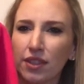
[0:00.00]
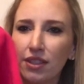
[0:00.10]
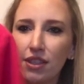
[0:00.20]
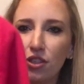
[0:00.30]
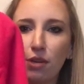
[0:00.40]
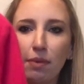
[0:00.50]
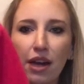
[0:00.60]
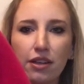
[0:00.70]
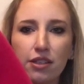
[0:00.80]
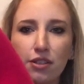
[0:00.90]
TJ
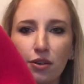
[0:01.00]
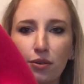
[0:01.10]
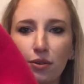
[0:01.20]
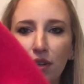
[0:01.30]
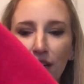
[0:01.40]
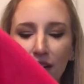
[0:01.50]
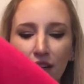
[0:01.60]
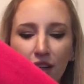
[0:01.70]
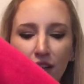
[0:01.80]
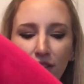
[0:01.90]
Maxx. So
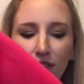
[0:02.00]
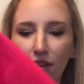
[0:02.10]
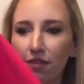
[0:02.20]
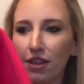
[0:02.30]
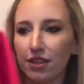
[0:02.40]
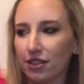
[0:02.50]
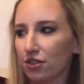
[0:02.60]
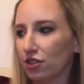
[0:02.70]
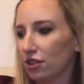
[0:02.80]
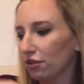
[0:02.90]
I love this.
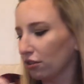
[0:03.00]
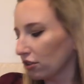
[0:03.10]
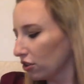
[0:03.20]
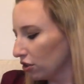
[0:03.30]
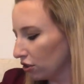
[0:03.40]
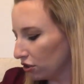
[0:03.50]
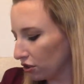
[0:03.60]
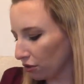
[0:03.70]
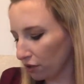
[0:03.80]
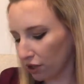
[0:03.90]
She's gonna look
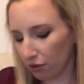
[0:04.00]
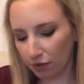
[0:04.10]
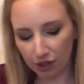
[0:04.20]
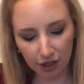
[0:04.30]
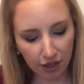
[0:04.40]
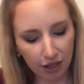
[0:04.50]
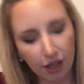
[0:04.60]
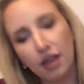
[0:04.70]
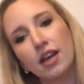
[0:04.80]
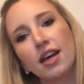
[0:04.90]
so cute.
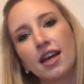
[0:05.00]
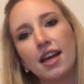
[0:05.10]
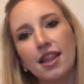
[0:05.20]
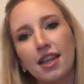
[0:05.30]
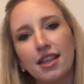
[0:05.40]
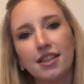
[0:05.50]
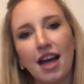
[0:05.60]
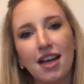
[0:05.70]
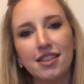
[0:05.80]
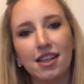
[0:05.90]
And then the
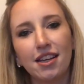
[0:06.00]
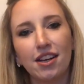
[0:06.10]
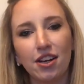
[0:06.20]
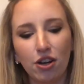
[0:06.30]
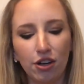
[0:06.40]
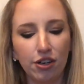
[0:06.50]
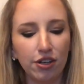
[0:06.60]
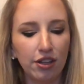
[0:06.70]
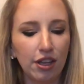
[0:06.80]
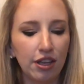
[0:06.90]
last thing that I got
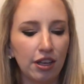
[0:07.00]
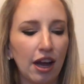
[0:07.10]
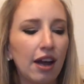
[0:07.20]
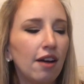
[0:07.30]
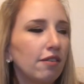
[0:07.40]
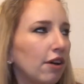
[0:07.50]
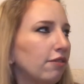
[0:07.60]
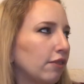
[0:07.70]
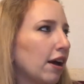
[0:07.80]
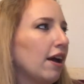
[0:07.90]
her, I have
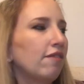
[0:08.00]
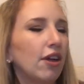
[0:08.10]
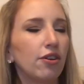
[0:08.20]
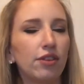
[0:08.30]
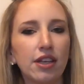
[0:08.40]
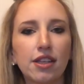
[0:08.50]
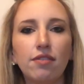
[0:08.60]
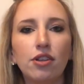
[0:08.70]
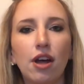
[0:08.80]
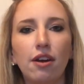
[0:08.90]
other things. I have
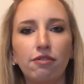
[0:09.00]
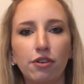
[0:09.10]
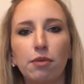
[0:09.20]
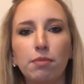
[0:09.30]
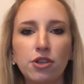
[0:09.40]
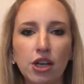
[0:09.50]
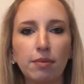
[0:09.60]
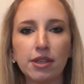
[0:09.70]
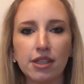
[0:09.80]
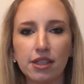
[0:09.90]
a lot of footed
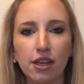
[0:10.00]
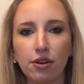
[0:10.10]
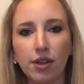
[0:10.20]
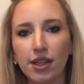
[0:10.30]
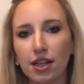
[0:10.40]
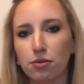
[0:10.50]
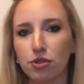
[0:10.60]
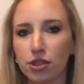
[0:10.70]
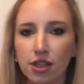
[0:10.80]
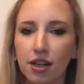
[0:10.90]
pajamas because I know that that's what
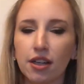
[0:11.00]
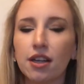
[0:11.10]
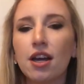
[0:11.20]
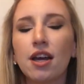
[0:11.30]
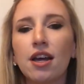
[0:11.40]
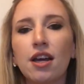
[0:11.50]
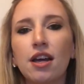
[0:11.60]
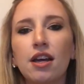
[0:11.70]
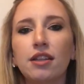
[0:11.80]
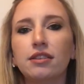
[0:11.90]
she's gonna
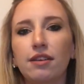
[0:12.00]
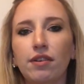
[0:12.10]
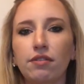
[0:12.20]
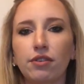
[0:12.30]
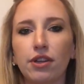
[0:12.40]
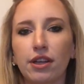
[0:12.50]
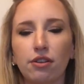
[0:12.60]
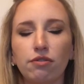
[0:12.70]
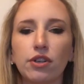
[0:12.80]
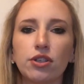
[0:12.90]
live in for like the
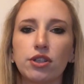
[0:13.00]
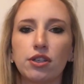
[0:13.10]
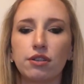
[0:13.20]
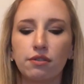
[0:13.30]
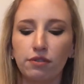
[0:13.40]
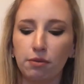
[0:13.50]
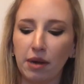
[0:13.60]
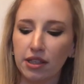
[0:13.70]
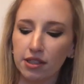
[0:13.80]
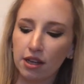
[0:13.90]
first few
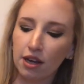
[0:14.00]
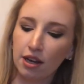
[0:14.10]
months.